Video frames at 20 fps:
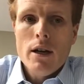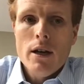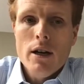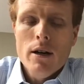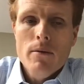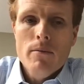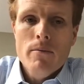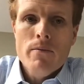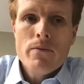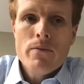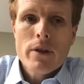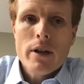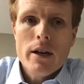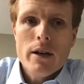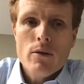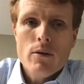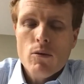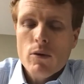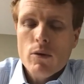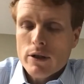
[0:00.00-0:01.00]

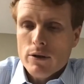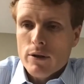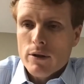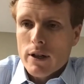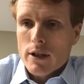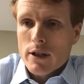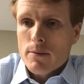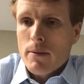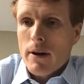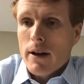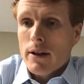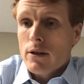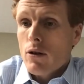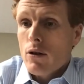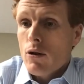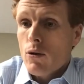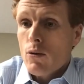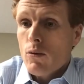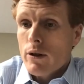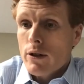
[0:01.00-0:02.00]
and what you can expect
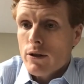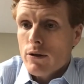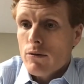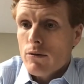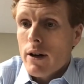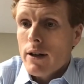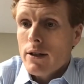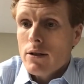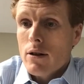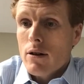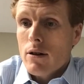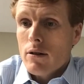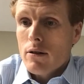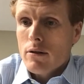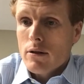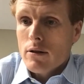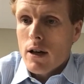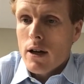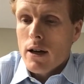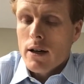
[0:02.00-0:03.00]
or what your rights
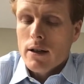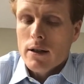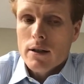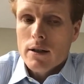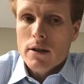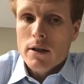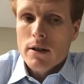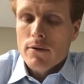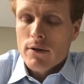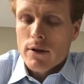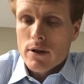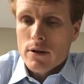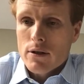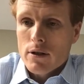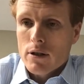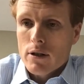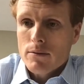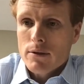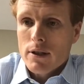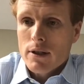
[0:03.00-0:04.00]
are given the
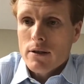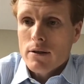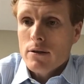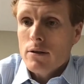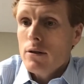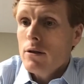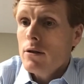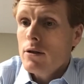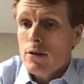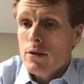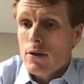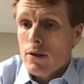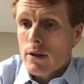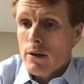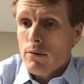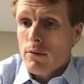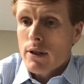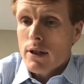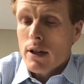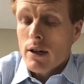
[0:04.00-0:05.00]
circumstances, you can
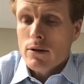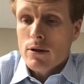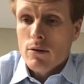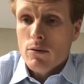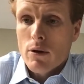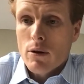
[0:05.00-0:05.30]
certainly reach out to.